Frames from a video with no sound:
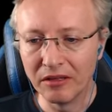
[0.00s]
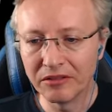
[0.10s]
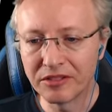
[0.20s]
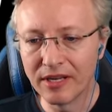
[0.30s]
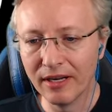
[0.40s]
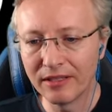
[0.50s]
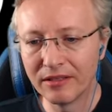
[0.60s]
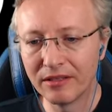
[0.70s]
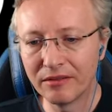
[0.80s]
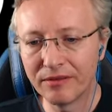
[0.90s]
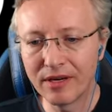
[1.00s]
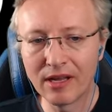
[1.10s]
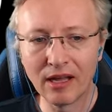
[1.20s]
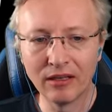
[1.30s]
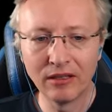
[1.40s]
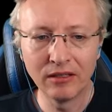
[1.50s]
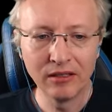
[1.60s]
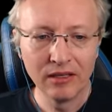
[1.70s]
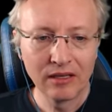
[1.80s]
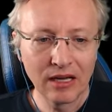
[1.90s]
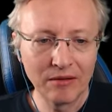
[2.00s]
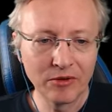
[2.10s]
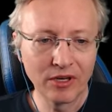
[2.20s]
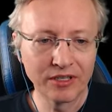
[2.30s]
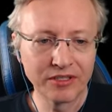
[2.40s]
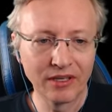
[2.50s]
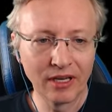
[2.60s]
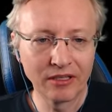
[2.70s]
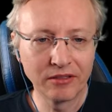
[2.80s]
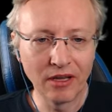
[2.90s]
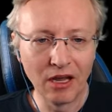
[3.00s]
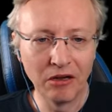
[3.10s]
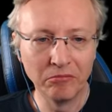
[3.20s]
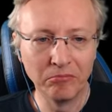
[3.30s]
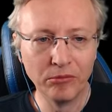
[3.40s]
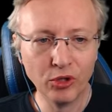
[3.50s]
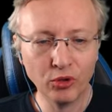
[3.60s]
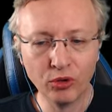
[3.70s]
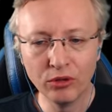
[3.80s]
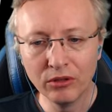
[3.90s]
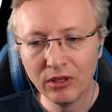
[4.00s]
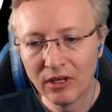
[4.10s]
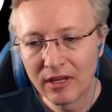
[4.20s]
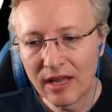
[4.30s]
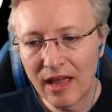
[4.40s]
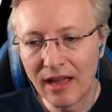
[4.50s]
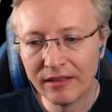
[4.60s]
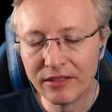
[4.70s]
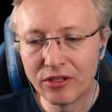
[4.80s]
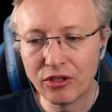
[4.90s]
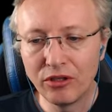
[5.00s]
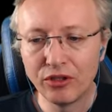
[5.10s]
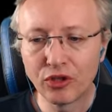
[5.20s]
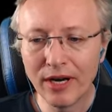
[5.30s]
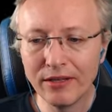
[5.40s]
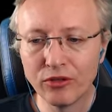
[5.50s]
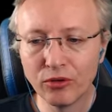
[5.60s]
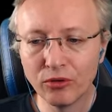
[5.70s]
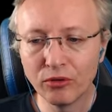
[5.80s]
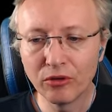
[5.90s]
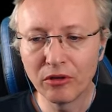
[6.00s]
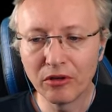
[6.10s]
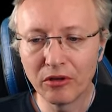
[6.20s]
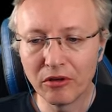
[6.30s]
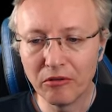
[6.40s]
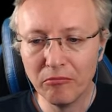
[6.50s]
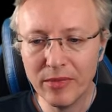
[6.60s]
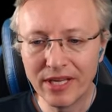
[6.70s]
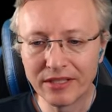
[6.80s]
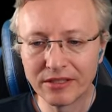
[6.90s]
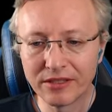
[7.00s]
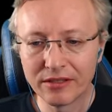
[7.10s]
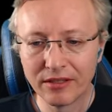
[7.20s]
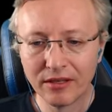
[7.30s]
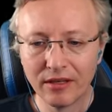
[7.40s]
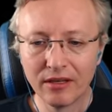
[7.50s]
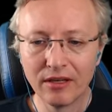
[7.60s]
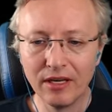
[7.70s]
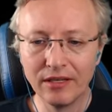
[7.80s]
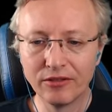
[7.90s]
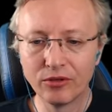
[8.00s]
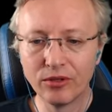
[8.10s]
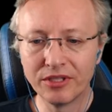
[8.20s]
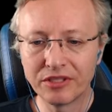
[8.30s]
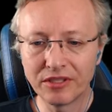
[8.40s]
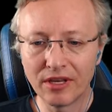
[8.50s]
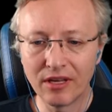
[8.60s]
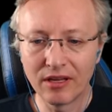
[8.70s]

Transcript: Select a different color. I'm gonna select blue and try to mix into this